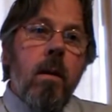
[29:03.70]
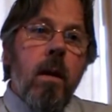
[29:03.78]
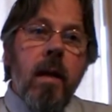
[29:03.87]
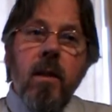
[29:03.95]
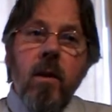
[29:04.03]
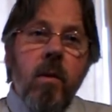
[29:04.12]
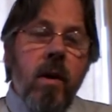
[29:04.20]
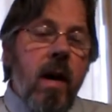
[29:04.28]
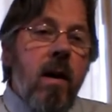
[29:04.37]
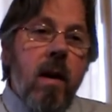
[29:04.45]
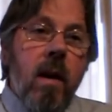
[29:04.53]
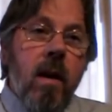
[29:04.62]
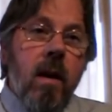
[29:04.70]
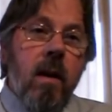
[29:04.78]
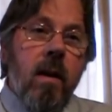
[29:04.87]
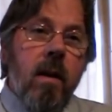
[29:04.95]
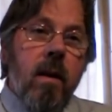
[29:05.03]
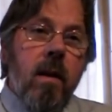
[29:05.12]
It's okay
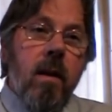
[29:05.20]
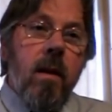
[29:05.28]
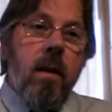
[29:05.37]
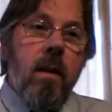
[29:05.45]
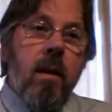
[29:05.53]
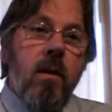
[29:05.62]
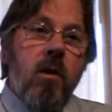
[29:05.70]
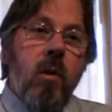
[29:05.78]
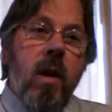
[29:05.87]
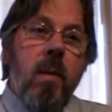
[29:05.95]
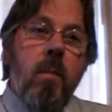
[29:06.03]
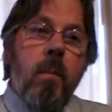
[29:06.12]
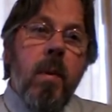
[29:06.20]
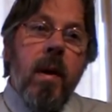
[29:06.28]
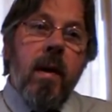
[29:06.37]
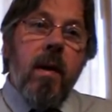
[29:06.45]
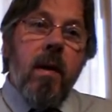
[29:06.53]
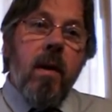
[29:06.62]
to eat
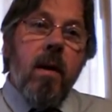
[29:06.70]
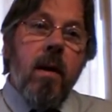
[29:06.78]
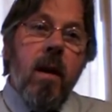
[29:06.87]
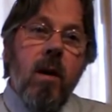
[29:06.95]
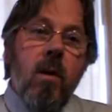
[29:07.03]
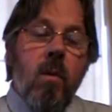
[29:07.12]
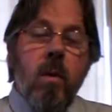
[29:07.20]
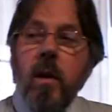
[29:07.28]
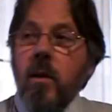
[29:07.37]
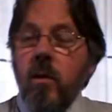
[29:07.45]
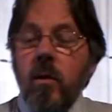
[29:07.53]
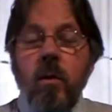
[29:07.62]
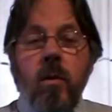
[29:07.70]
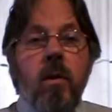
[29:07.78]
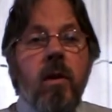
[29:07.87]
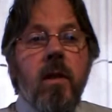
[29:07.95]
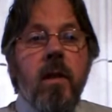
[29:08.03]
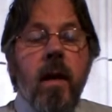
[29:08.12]
pig. According to
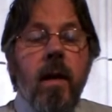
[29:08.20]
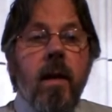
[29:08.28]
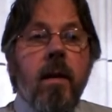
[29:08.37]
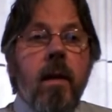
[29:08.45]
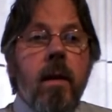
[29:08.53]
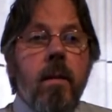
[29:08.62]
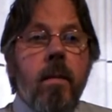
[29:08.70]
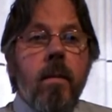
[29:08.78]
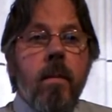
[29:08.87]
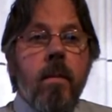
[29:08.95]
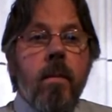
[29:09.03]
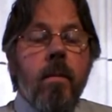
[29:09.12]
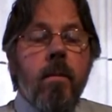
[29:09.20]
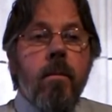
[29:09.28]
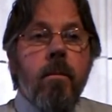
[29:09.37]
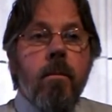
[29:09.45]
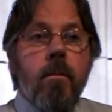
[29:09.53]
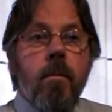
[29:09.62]
Christianity,
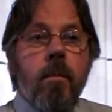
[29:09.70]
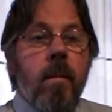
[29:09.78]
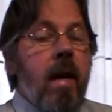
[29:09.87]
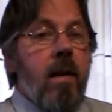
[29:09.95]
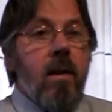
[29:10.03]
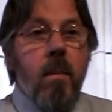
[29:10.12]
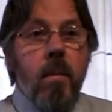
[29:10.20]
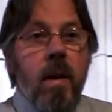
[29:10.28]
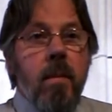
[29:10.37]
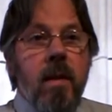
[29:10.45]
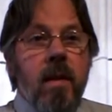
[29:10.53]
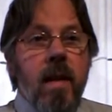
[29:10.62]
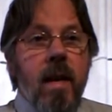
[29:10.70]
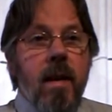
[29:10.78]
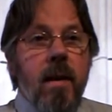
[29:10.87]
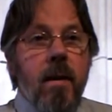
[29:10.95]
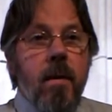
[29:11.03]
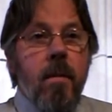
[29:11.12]
that is a big
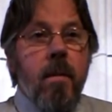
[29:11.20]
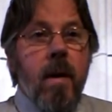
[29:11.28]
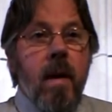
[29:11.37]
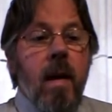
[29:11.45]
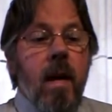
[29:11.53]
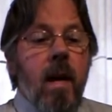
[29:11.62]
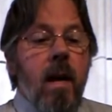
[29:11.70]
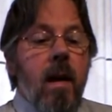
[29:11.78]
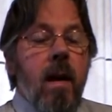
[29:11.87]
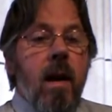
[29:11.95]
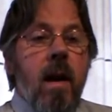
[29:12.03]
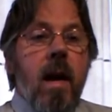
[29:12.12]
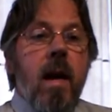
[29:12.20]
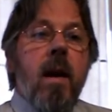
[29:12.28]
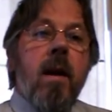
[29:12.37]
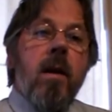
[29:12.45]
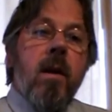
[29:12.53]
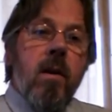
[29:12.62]
mistake. And
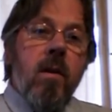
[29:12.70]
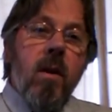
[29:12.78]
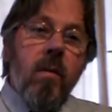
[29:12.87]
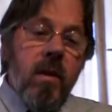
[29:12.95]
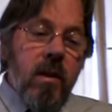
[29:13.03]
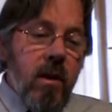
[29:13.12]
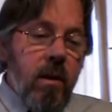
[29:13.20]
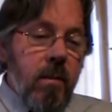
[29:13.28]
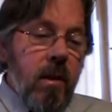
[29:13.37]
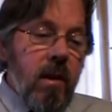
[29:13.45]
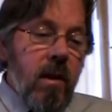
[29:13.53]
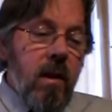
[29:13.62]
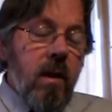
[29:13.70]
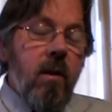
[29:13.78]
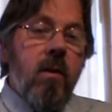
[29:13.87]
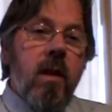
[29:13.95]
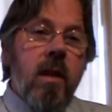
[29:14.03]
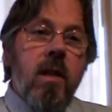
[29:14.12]
I know of the scriptures in the
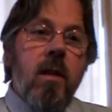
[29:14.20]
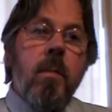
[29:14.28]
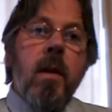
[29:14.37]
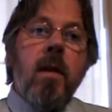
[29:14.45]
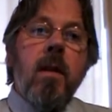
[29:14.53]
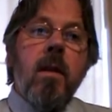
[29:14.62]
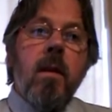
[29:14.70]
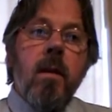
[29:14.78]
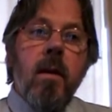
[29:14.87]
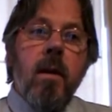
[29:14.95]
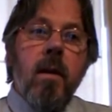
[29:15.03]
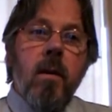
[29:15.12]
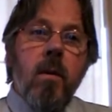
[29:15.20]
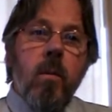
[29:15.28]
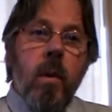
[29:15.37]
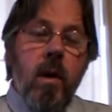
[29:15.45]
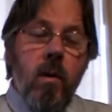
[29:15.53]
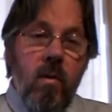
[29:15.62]
New Testament
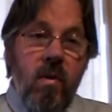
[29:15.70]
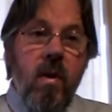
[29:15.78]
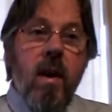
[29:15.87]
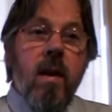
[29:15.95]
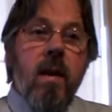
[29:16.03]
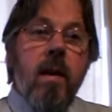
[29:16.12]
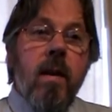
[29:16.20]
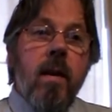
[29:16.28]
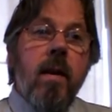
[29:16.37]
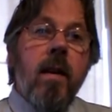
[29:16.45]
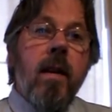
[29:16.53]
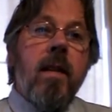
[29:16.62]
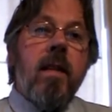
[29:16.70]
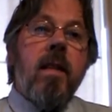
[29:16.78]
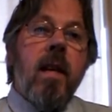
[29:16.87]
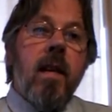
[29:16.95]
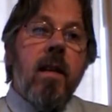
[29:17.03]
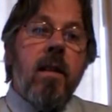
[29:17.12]
where you think it
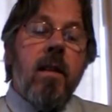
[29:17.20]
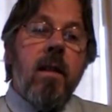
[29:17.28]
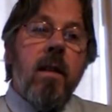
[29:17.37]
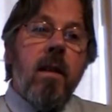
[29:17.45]
says